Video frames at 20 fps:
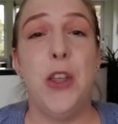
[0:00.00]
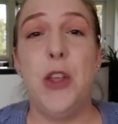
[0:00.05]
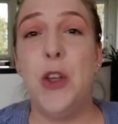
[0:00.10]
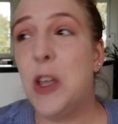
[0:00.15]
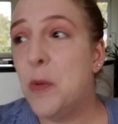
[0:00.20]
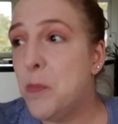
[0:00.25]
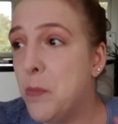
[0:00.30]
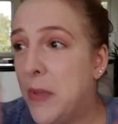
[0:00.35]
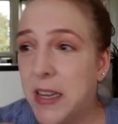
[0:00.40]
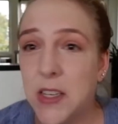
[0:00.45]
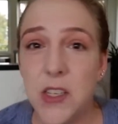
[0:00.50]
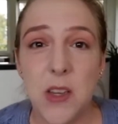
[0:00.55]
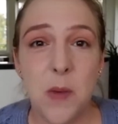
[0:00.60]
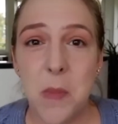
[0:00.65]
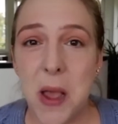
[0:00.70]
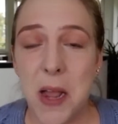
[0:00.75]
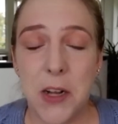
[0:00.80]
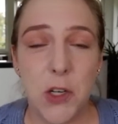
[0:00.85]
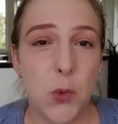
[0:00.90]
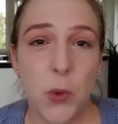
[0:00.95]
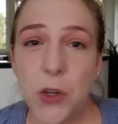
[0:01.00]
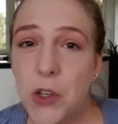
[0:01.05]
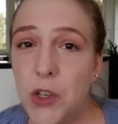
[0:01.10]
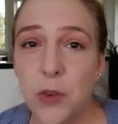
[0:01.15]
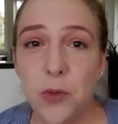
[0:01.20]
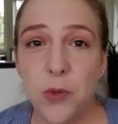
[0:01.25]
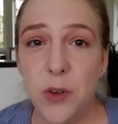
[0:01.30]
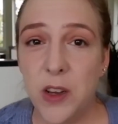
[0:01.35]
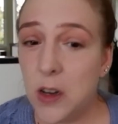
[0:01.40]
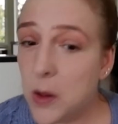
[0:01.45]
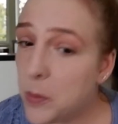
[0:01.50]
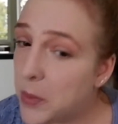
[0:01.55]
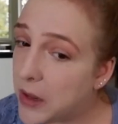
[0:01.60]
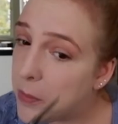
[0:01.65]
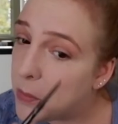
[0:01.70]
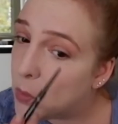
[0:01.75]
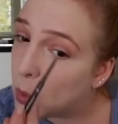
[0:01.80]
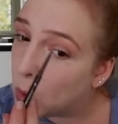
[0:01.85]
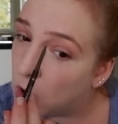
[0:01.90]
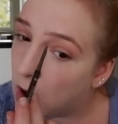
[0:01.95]
You can mix and match once you feel a
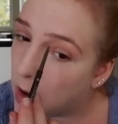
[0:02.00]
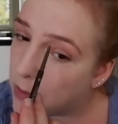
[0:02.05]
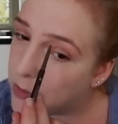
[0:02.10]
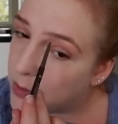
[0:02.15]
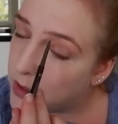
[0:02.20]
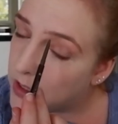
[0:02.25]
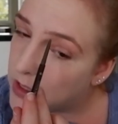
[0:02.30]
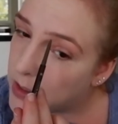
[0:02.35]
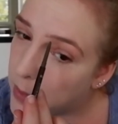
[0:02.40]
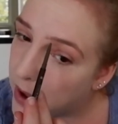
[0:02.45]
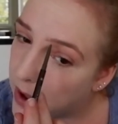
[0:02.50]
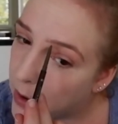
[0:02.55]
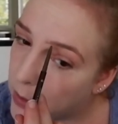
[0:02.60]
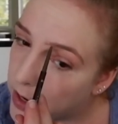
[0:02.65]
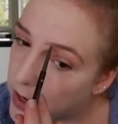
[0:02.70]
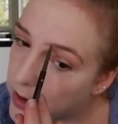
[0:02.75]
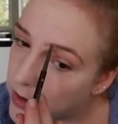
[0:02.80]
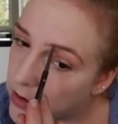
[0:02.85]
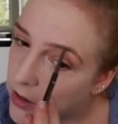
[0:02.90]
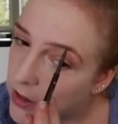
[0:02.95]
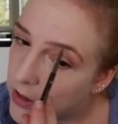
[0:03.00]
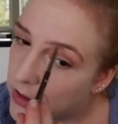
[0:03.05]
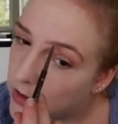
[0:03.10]
bit more confident about it.